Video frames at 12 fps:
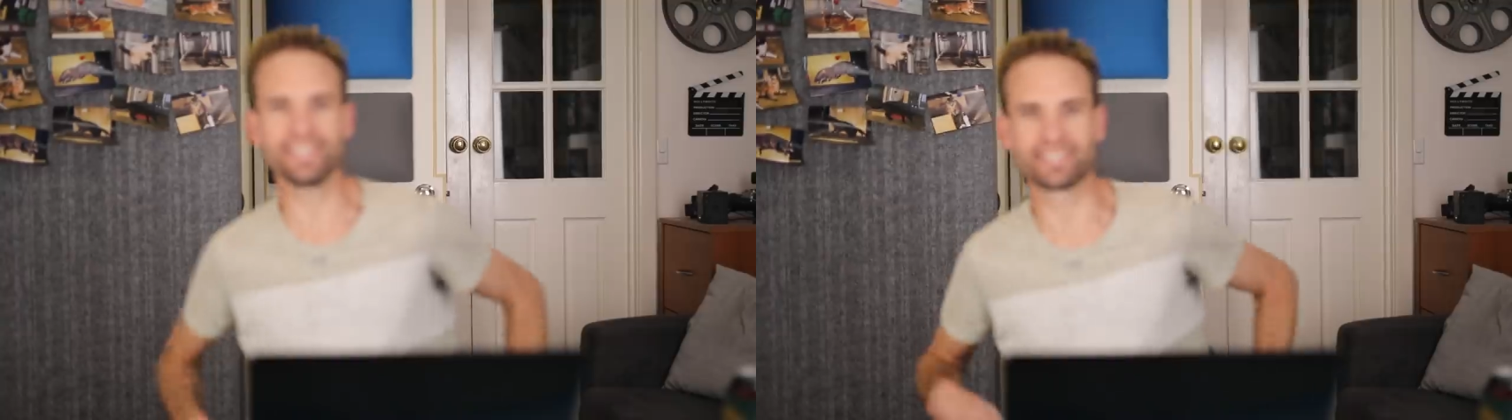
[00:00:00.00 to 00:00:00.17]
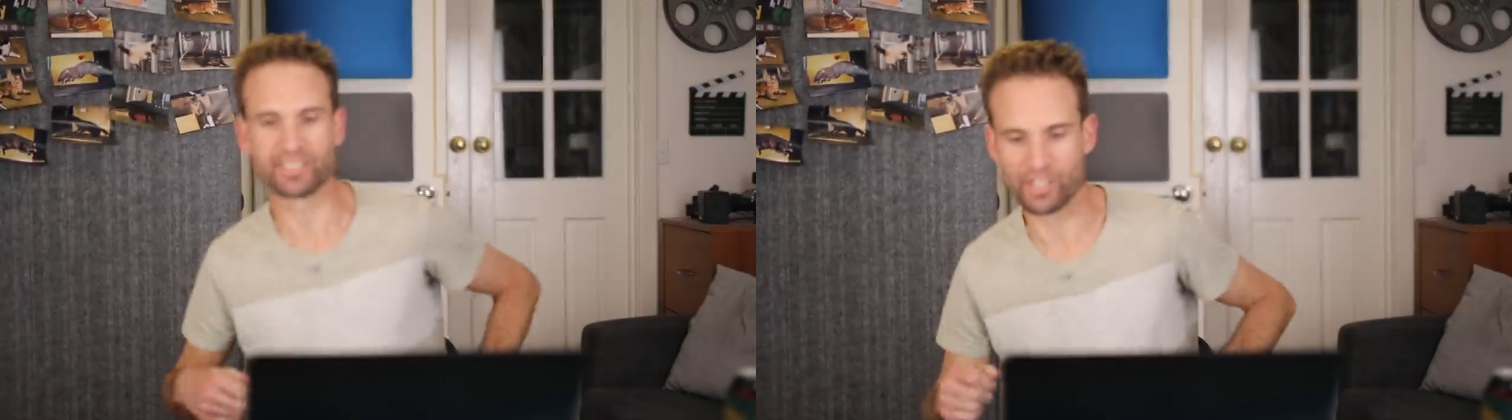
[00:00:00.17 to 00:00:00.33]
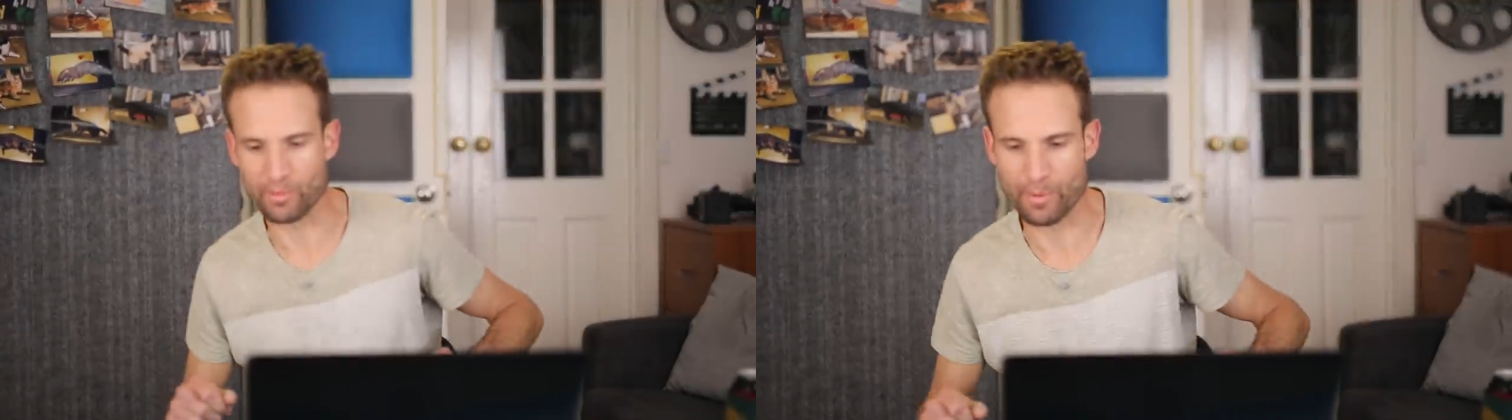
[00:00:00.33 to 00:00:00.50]
This
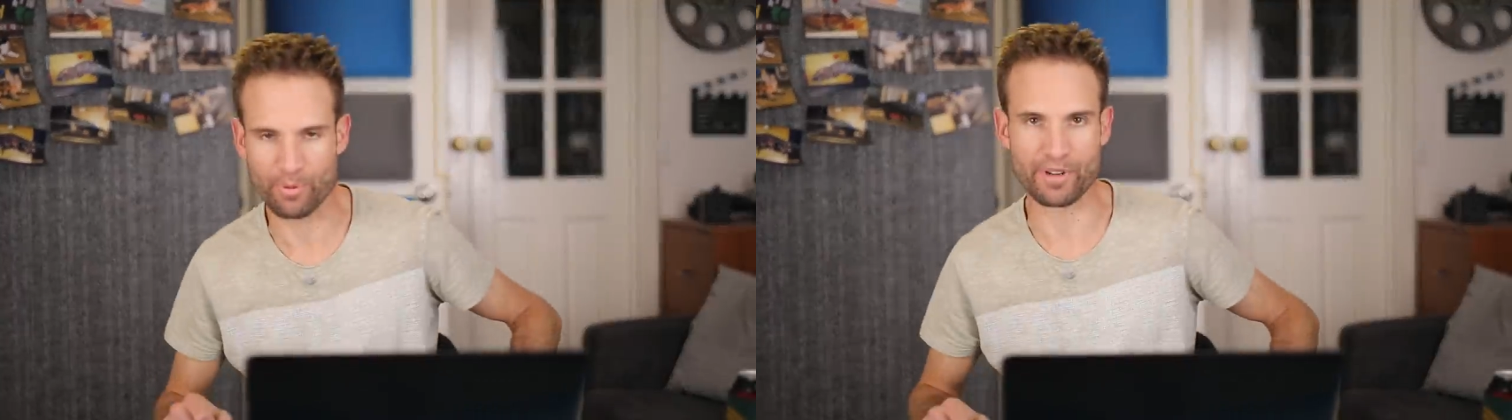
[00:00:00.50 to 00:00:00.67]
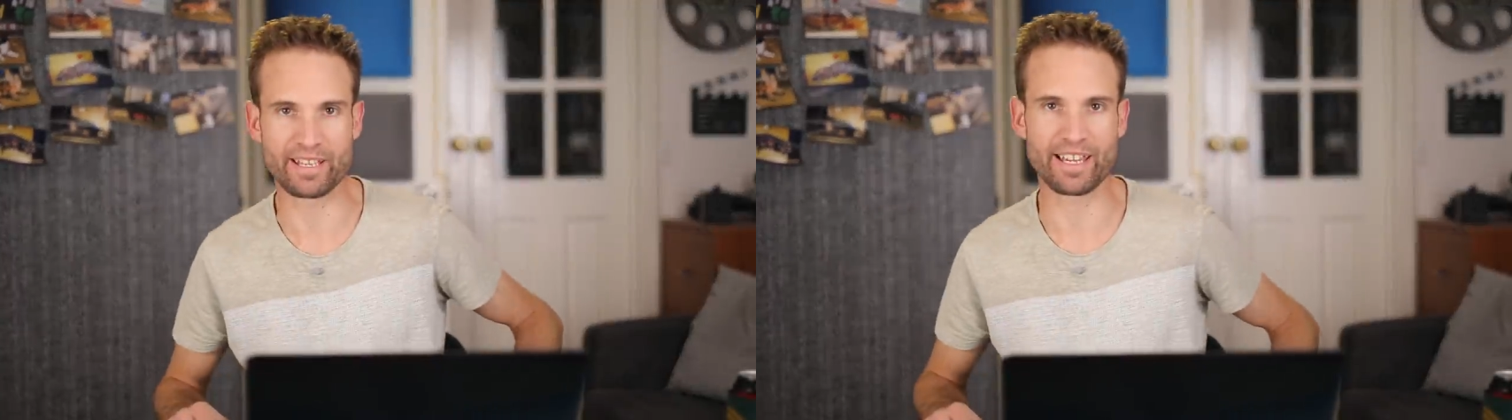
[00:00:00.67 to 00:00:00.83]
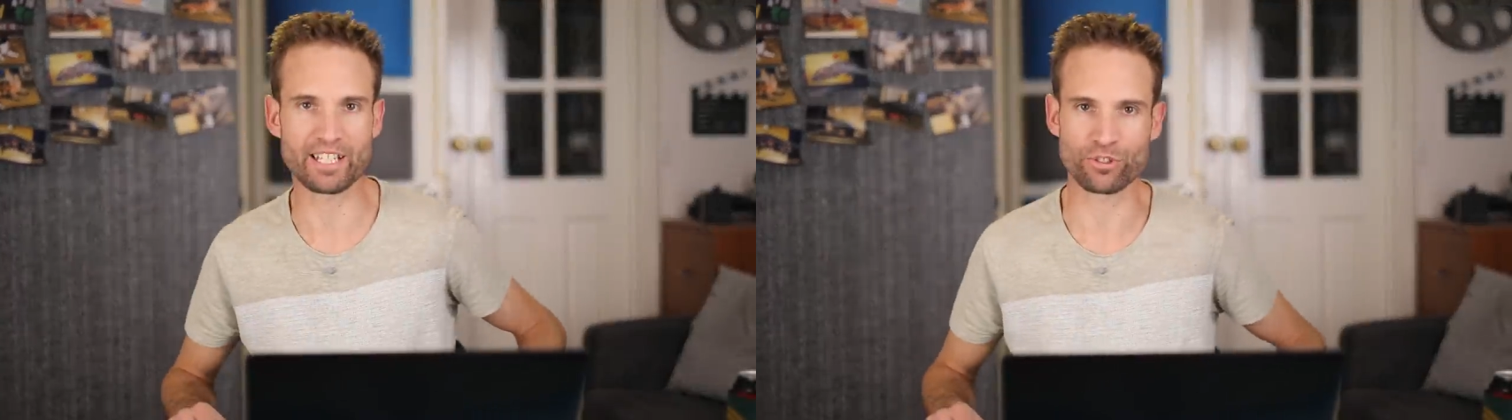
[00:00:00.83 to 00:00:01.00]
is gonna be pretty
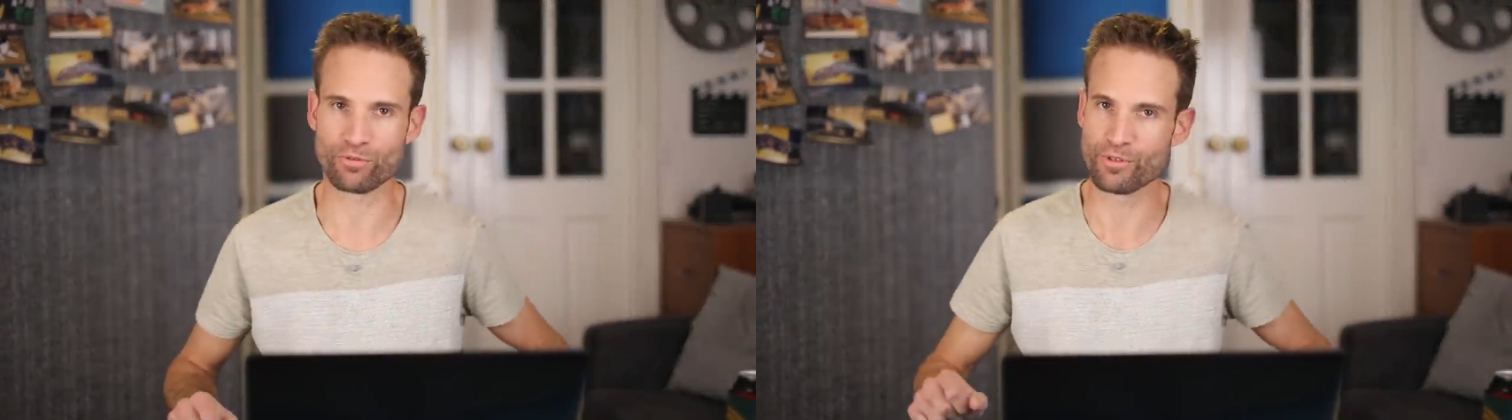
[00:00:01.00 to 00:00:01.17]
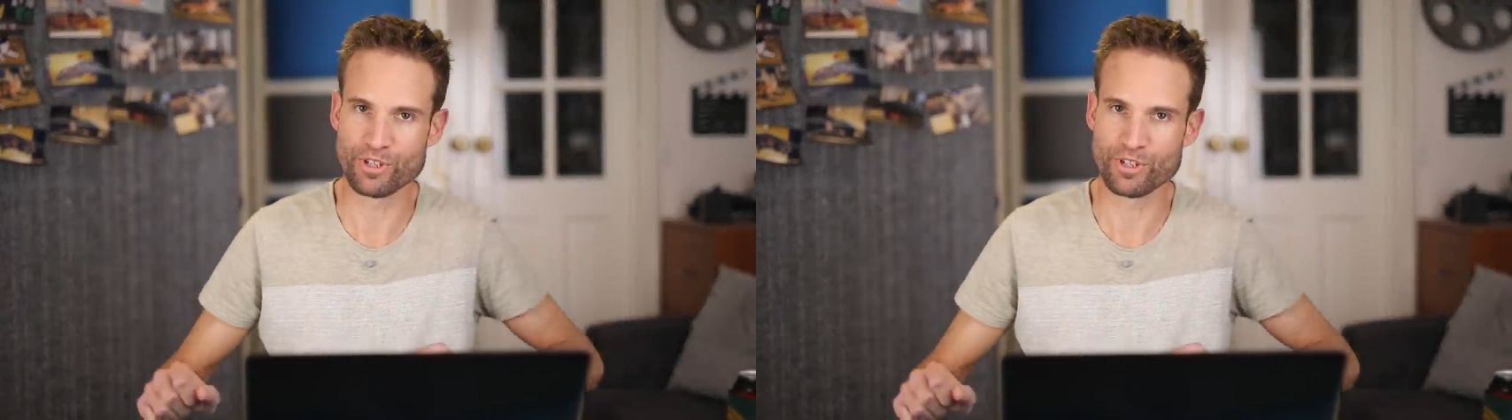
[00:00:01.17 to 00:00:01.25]
casual.